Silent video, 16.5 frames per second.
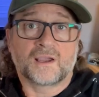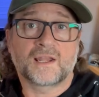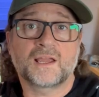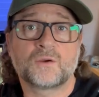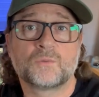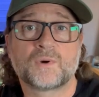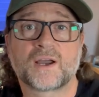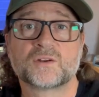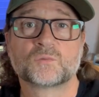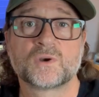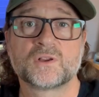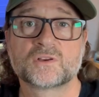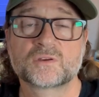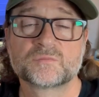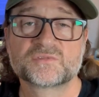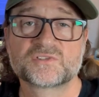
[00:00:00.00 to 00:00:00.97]
Hello and
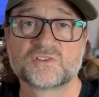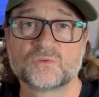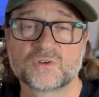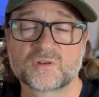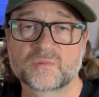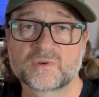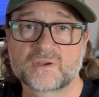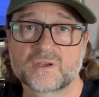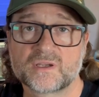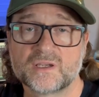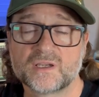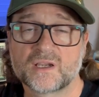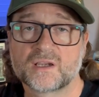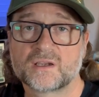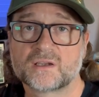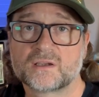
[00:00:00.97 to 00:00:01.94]
welcome to one of
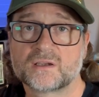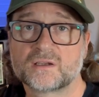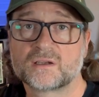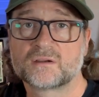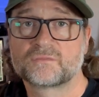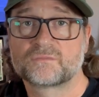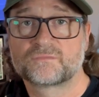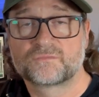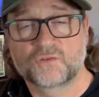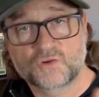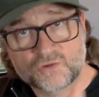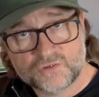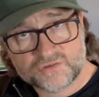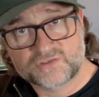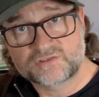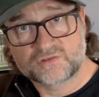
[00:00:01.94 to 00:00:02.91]
my
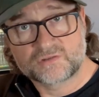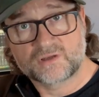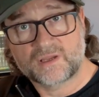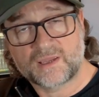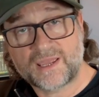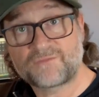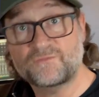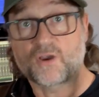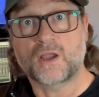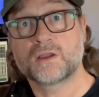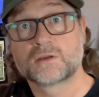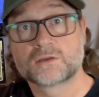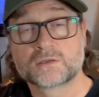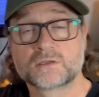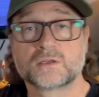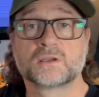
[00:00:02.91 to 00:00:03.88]
first ever
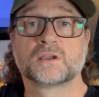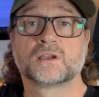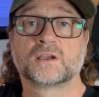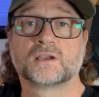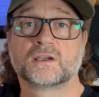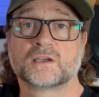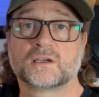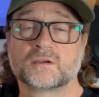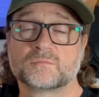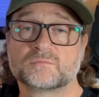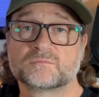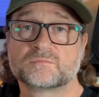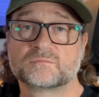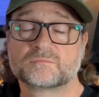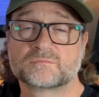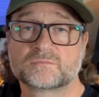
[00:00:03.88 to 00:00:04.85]

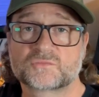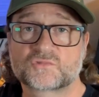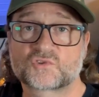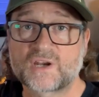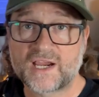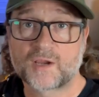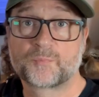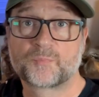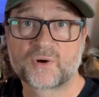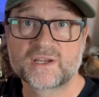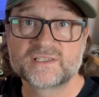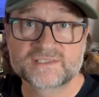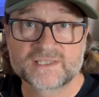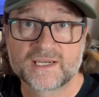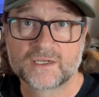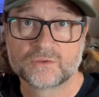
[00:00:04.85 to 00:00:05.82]
track
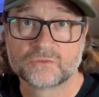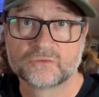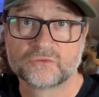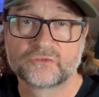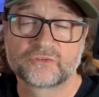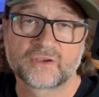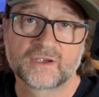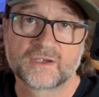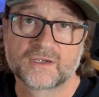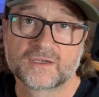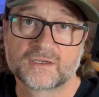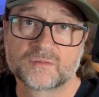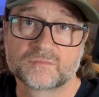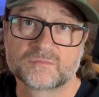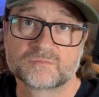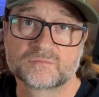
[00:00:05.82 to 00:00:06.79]
breakdowns.
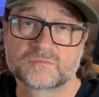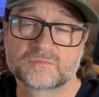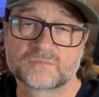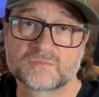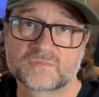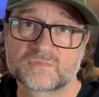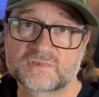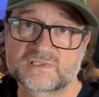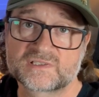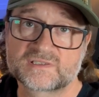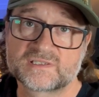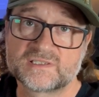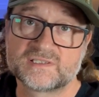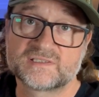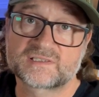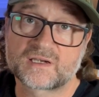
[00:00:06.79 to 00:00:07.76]

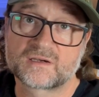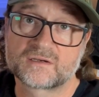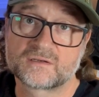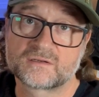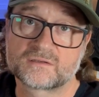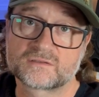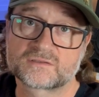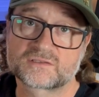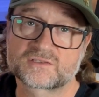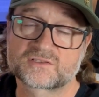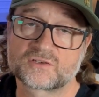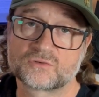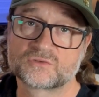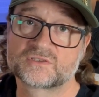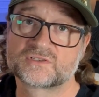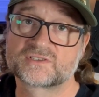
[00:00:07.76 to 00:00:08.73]
These are
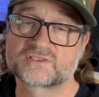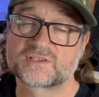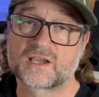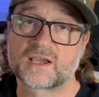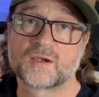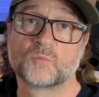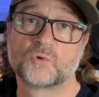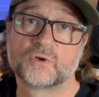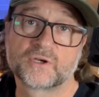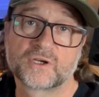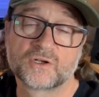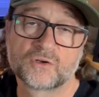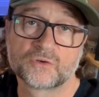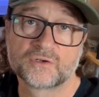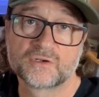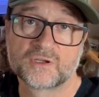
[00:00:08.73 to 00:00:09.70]
songs that I'm working
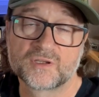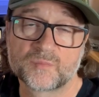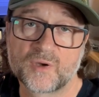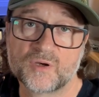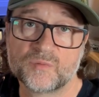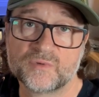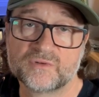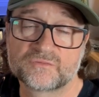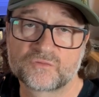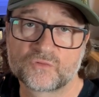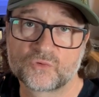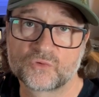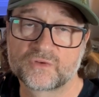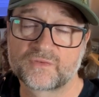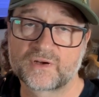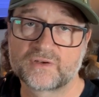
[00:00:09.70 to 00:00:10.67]
on at the moment
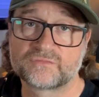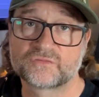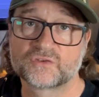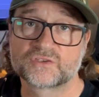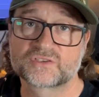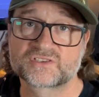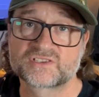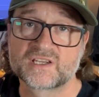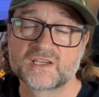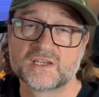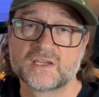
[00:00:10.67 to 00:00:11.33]
for the very first